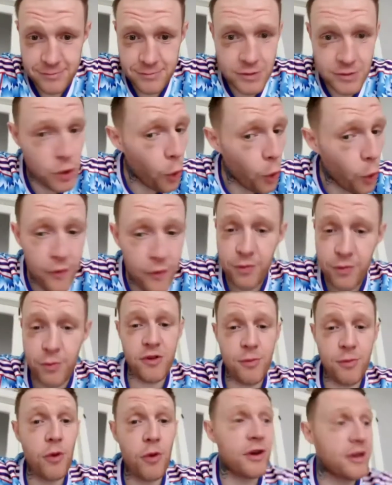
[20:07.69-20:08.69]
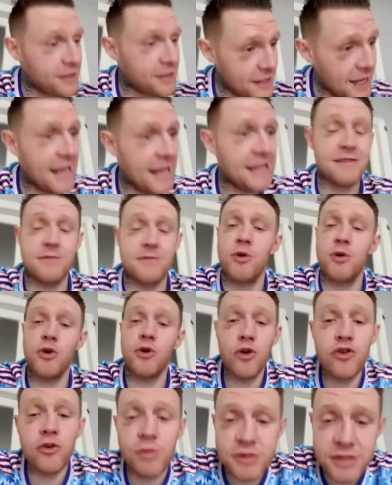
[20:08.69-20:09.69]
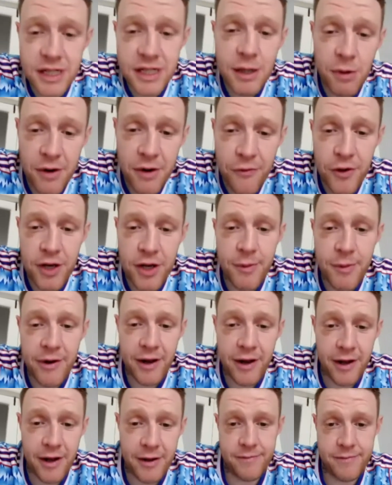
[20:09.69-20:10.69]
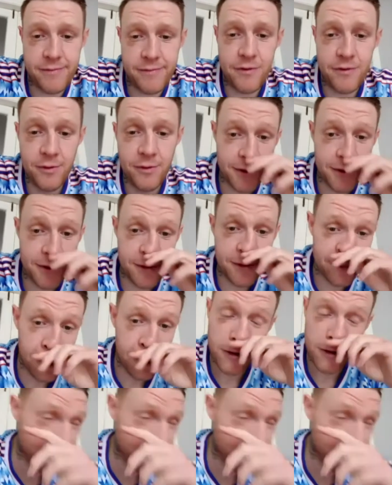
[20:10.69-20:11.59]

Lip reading: No, it's what's about it? Yes, 100% I want to fight in America. You know what I mean? So